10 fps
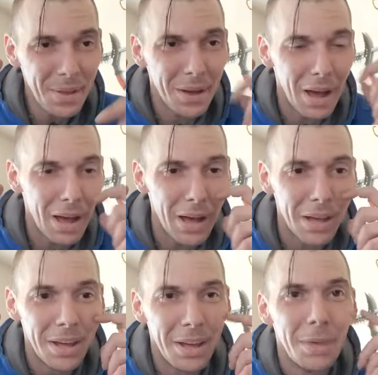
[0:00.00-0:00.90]

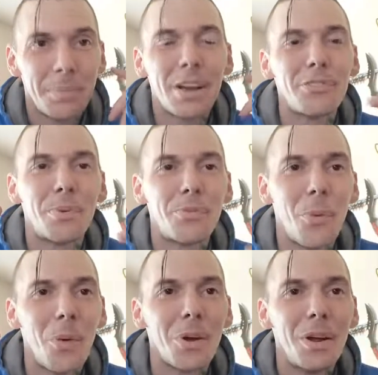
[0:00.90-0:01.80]
Because
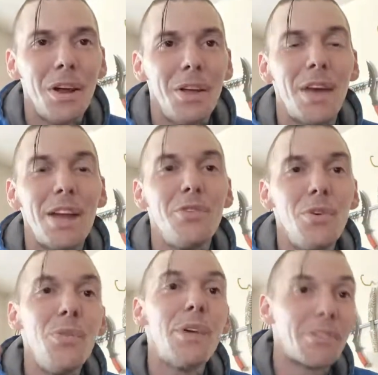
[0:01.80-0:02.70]
before they
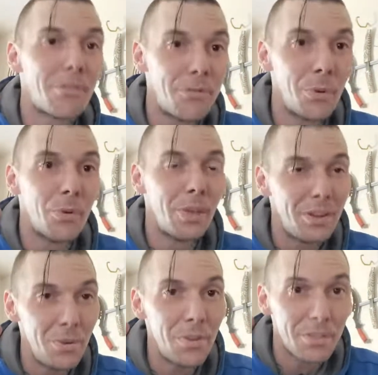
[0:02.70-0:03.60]
knew that
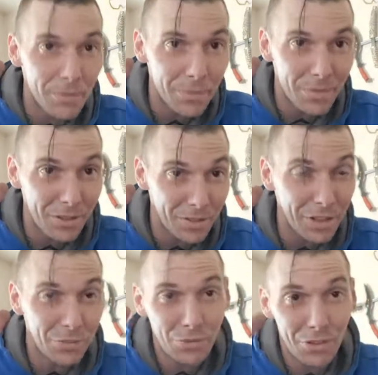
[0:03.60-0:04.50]

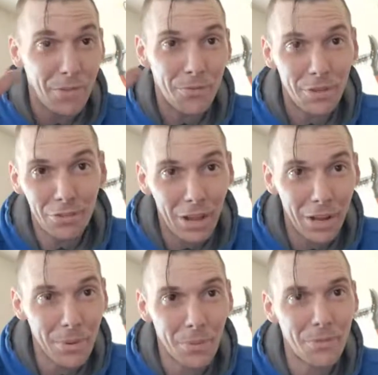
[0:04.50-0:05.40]
this stuff, this
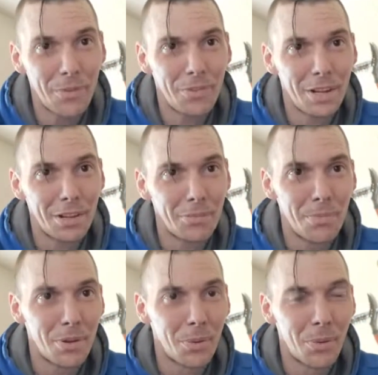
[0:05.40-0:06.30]
element 115, this
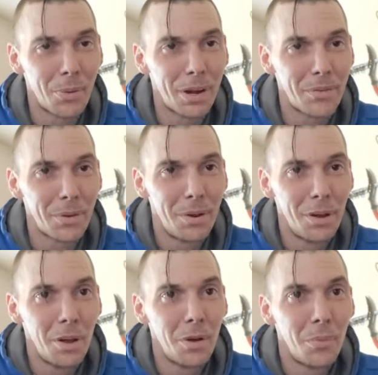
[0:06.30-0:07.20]
mineral or whatever,
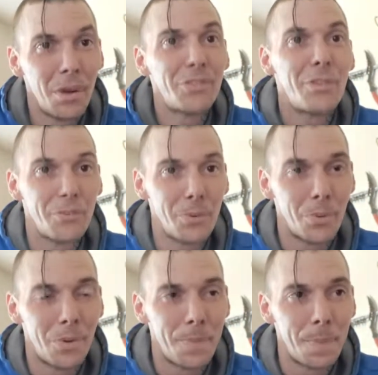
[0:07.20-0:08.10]
was the
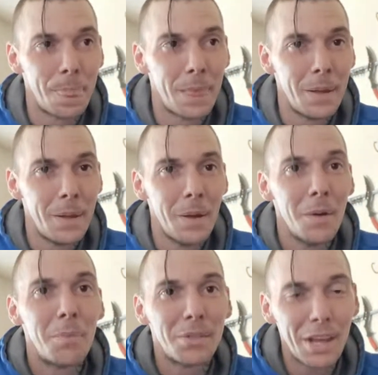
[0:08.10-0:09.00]
fuel,
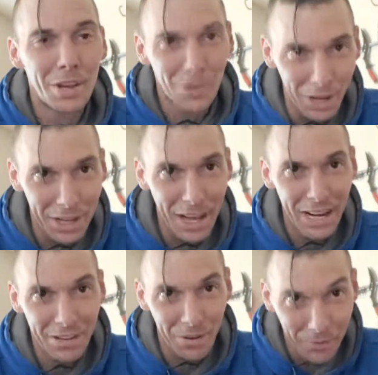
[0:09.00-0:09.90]
but they couldn't get
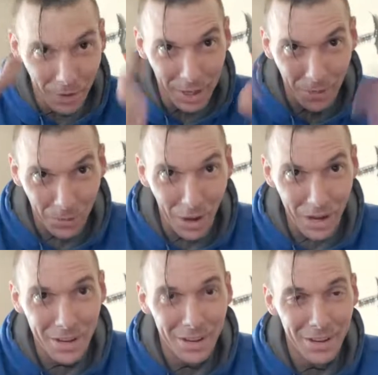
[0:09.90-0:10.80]
it to fucking
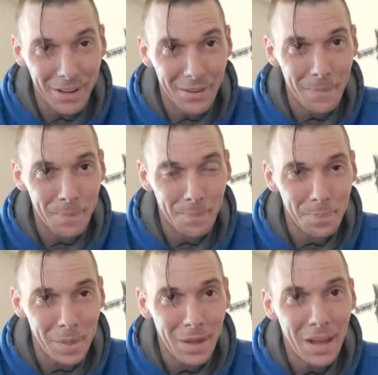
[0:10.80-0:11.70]
run.
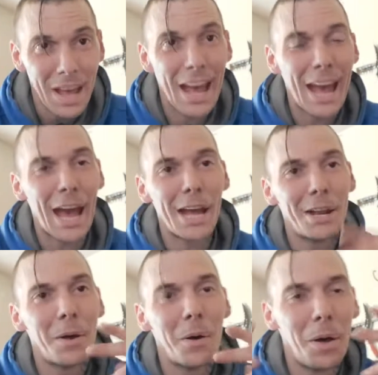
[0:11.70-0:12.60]

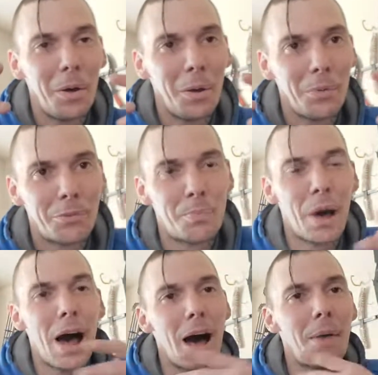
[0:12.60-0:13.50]
And it was
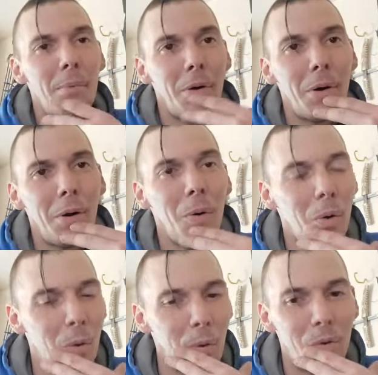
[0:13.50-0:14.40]
Bob
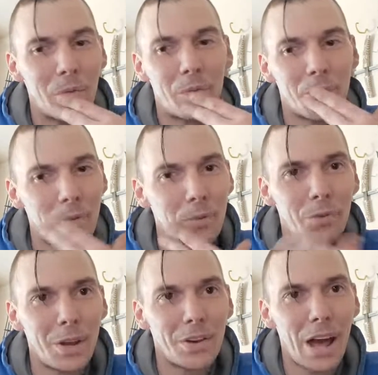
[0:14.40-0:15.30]
who'd
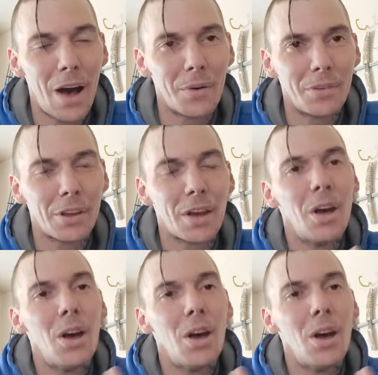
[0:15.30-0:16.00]
figured out, he's like,